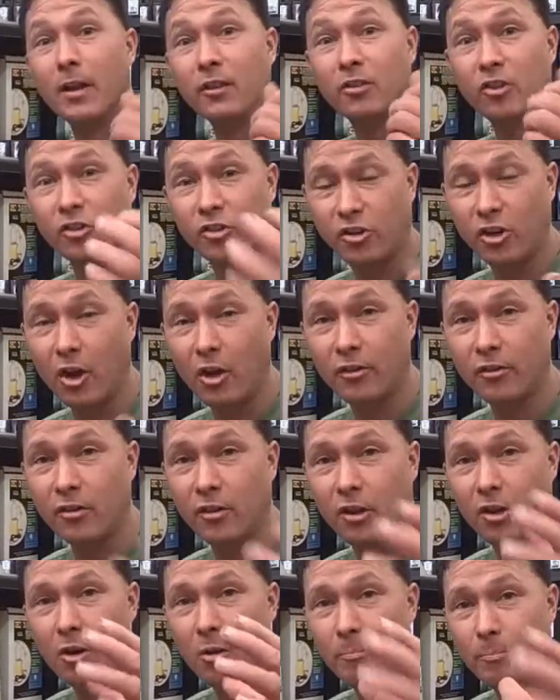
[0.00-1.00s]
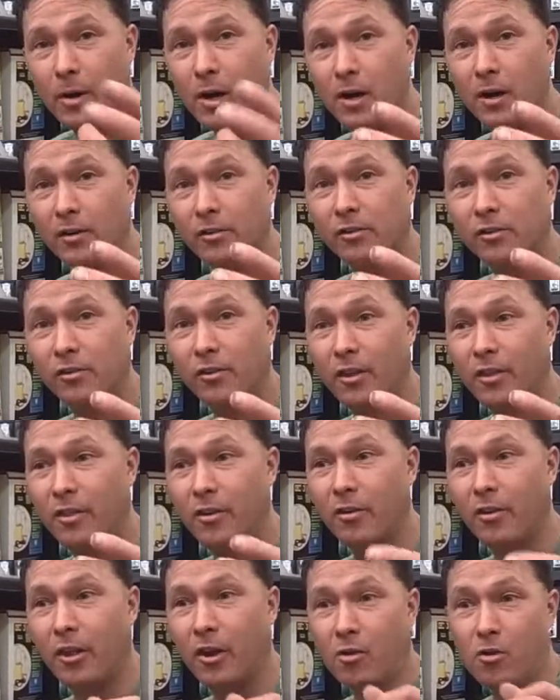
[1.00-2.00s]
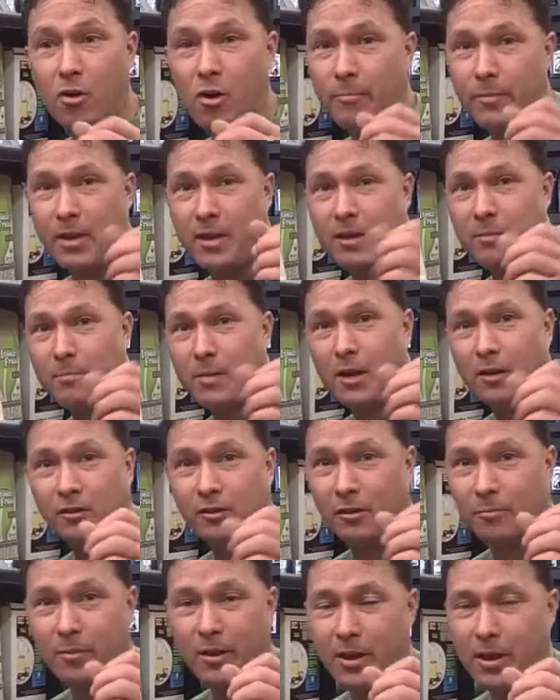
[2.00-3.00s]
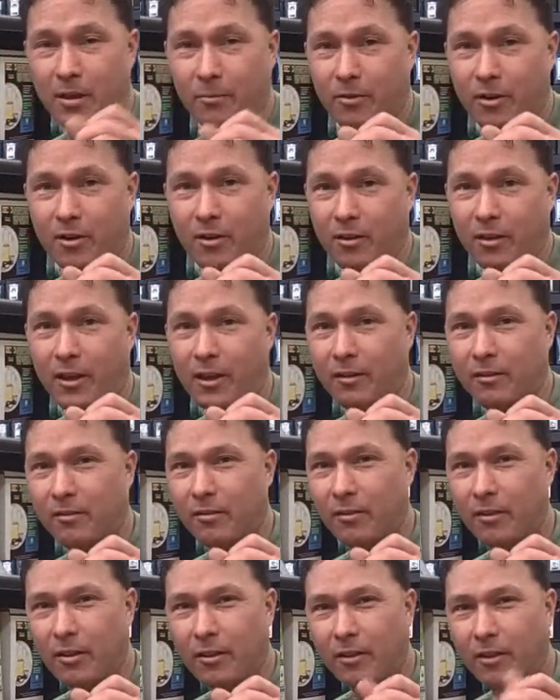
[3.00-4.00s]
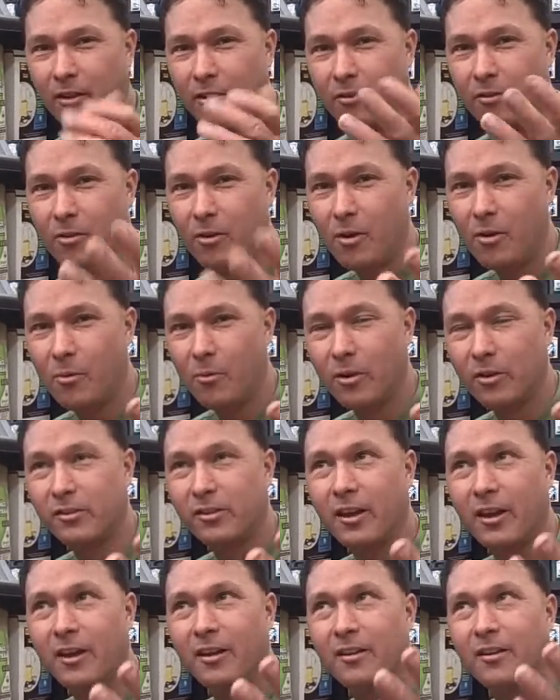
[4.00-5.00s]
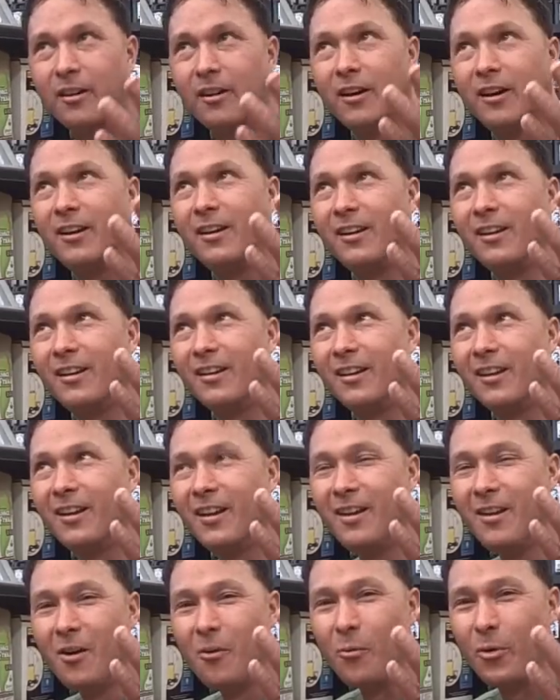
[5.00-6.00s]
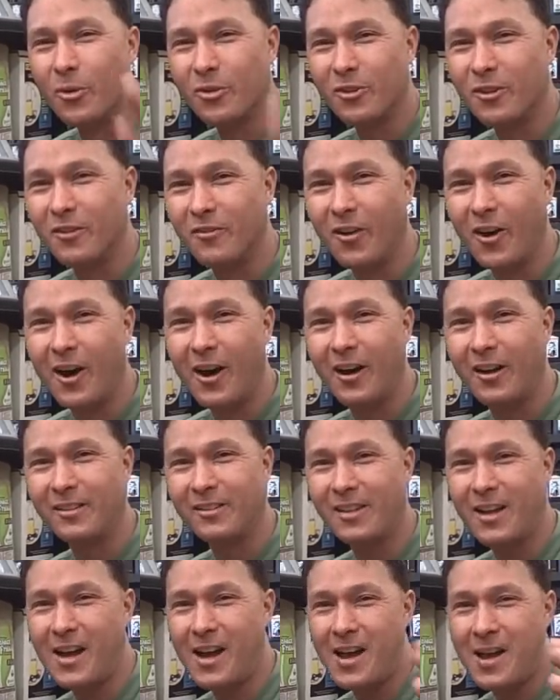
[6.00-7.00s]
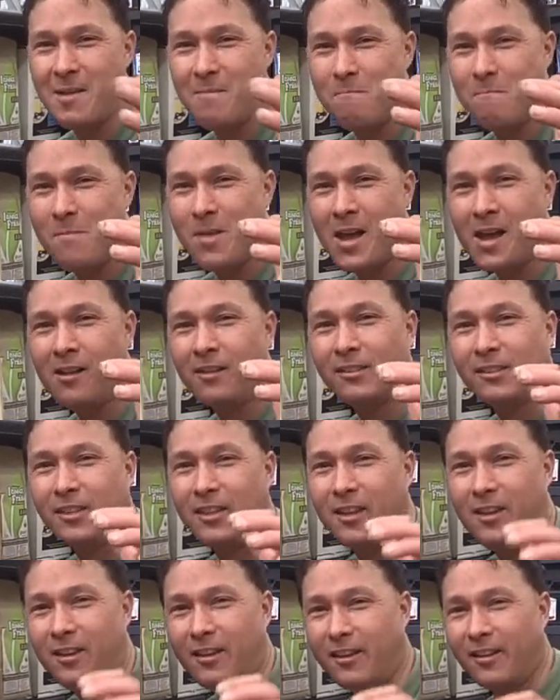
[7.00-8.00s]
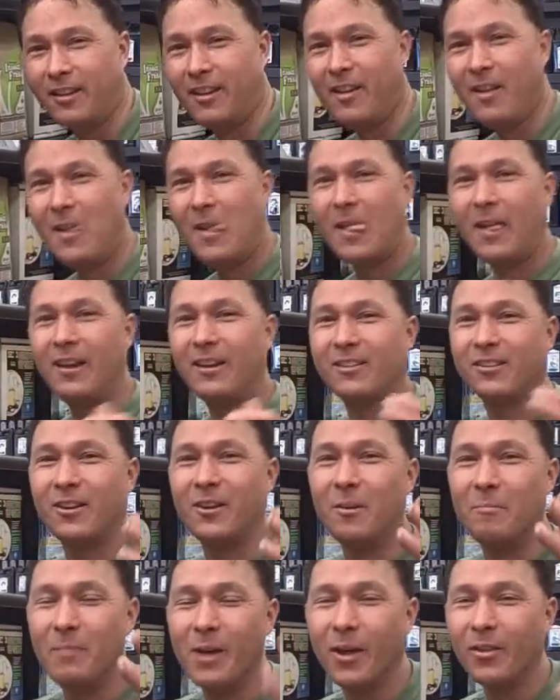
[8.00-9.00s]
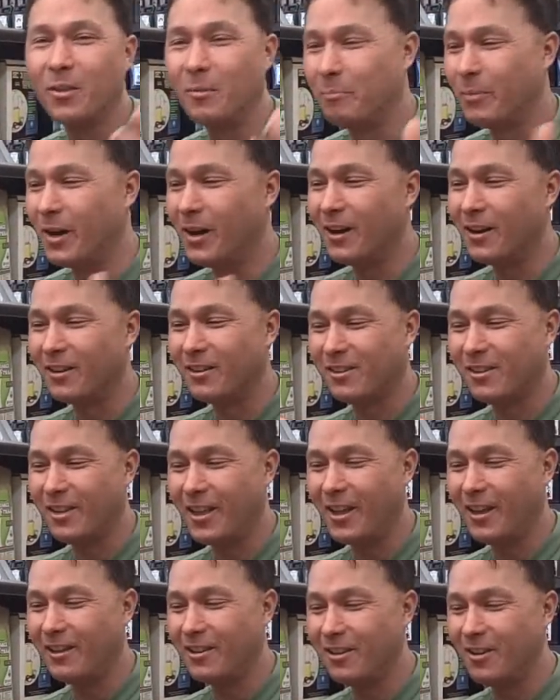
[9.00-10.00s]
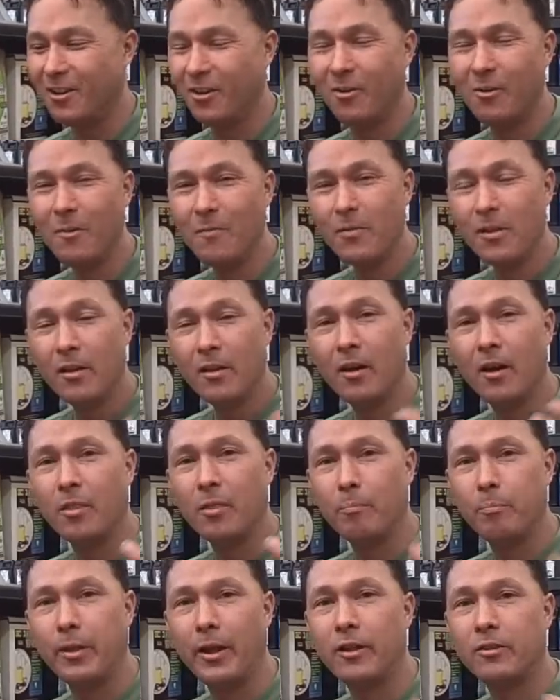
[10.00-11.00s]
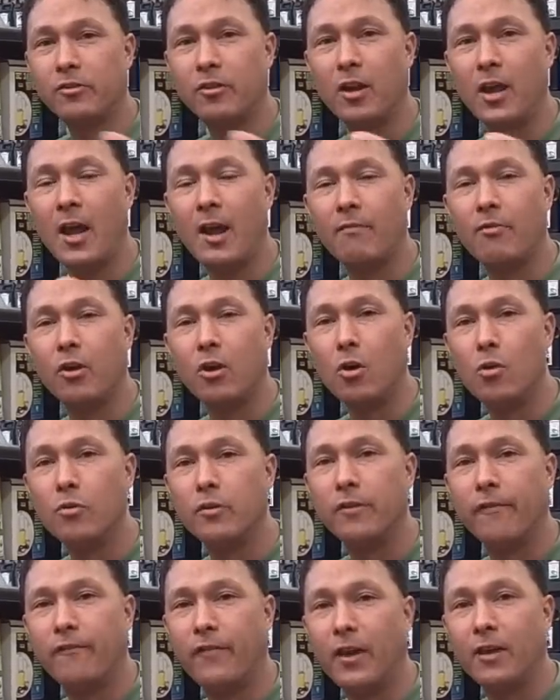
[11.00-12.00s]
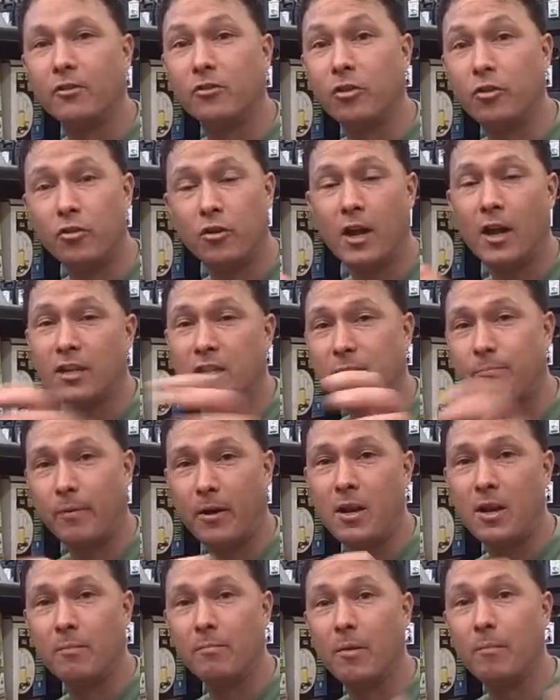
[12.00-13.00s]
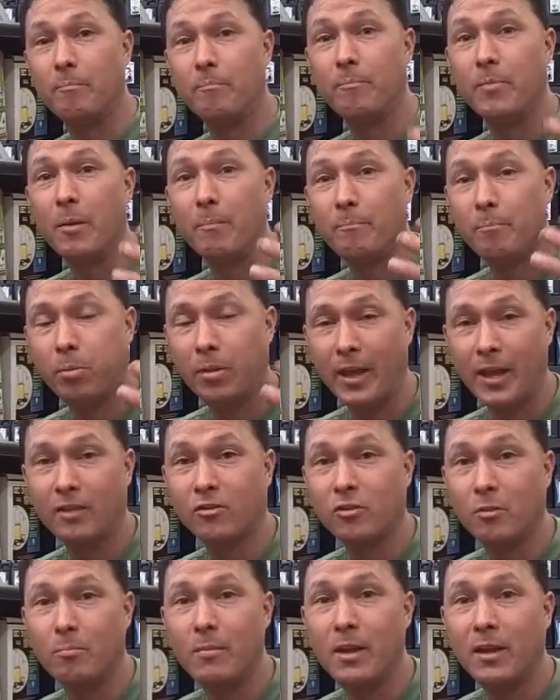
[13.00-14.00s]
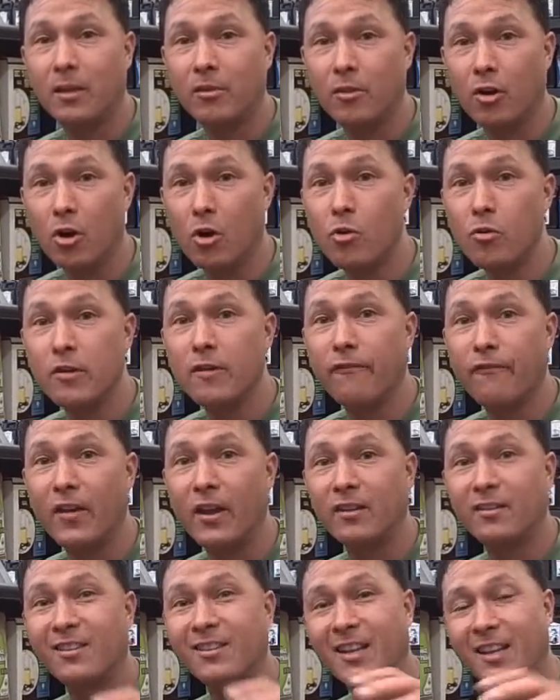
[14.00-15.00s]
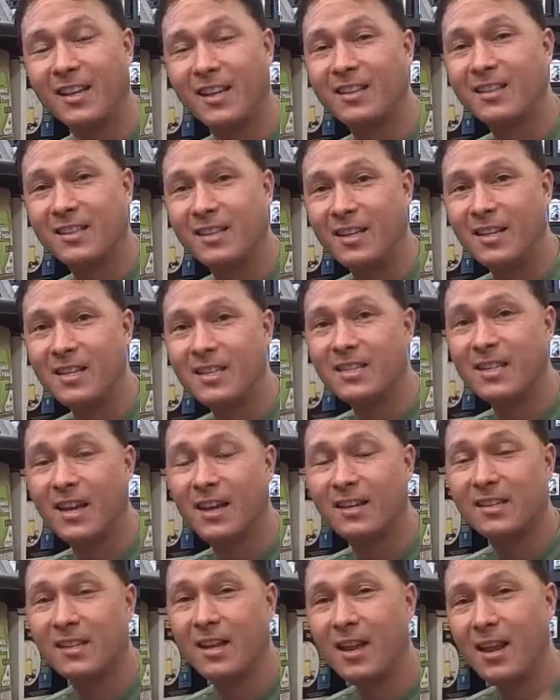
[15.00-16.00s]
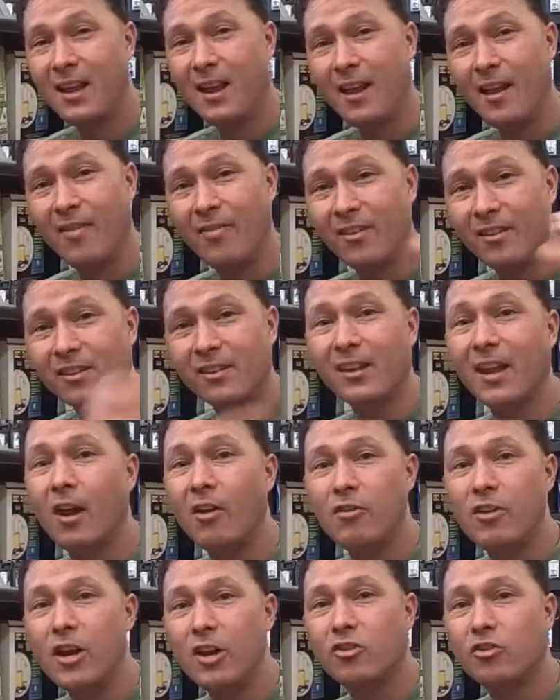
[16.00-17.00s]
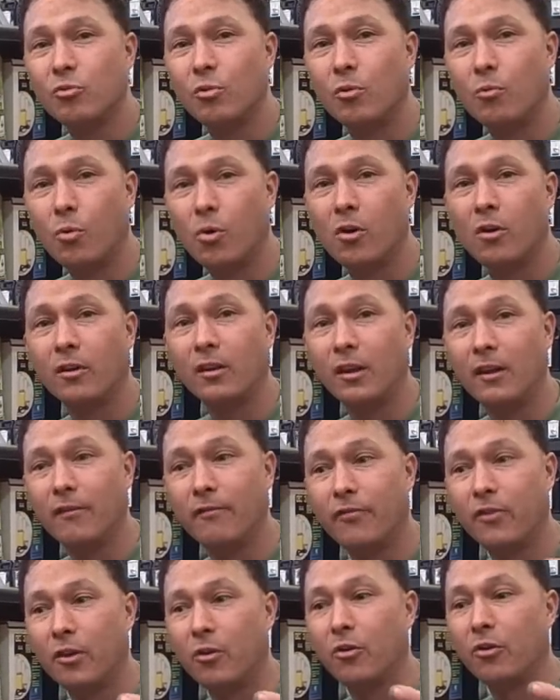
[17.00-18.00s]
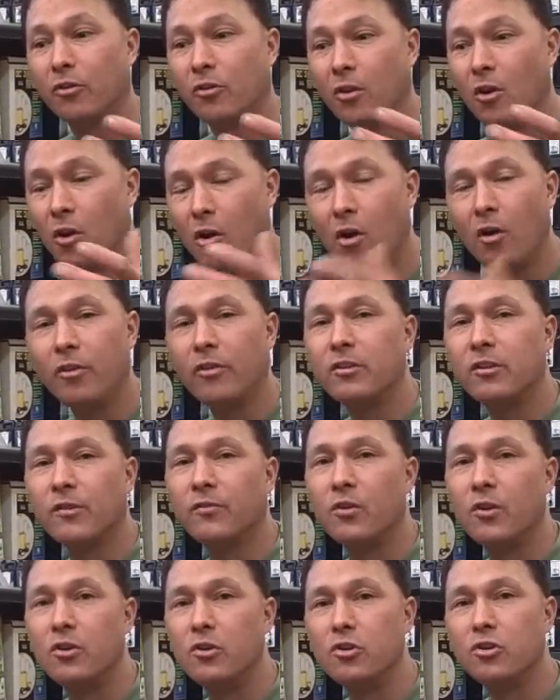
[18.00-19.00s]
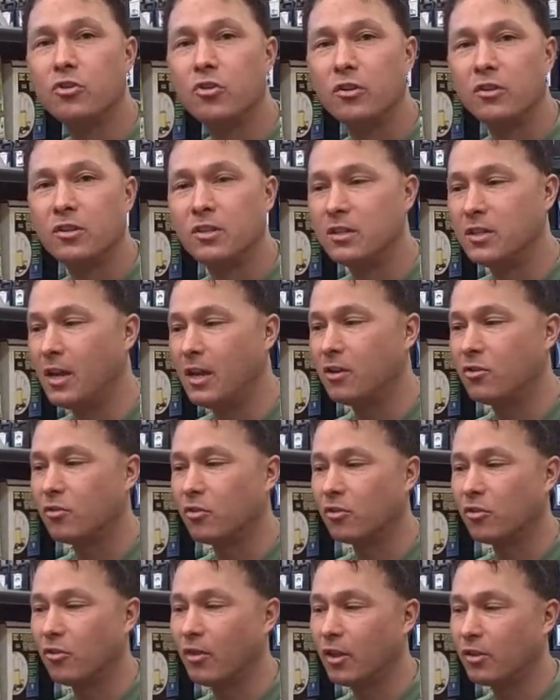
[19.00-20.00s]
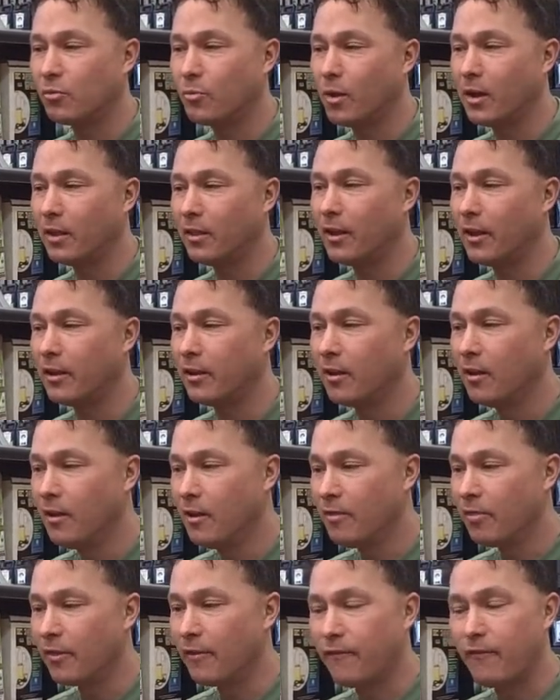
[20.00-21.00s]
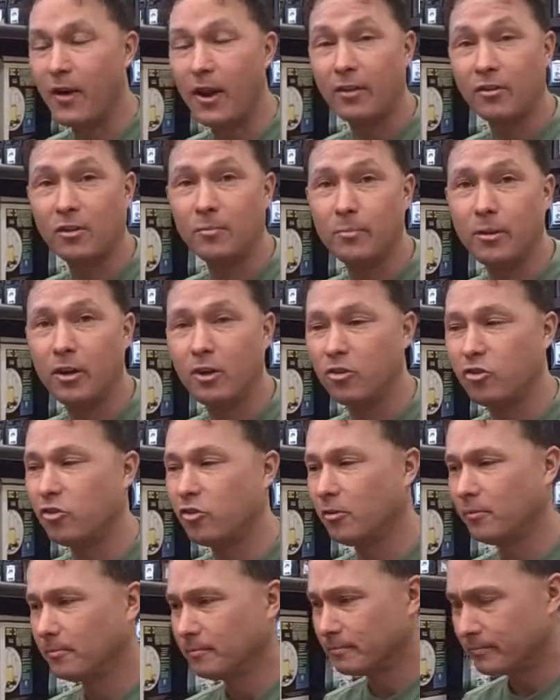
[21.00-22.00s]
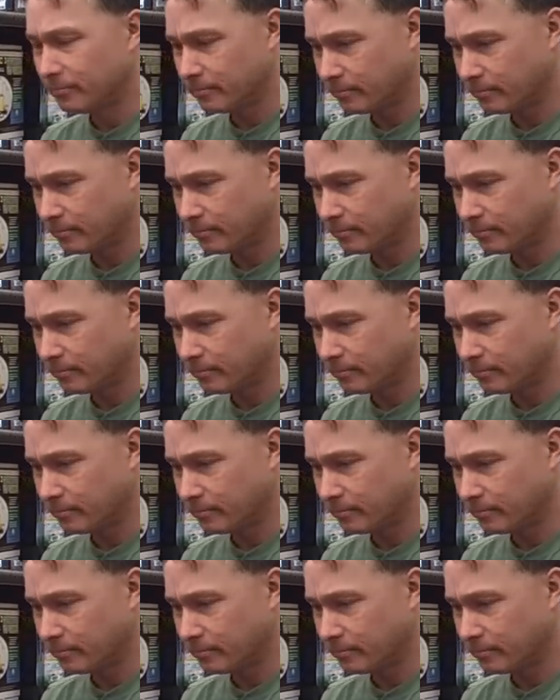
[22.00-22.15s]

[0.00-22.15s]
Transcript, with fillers: It melts the shells of little bugs, so then they're like, oh, I'm getting melted, man. I'm going to like on, what's that, Wizard of Oz. I'm melting! It's going to melt the bugs so that, you know, the plants are going to have their own defense, so you're not spraying them. The plants are making their own defenses against the insects. And this is how nature would work if there's all these different nutrients in nature. So that's why I like the Frass so much.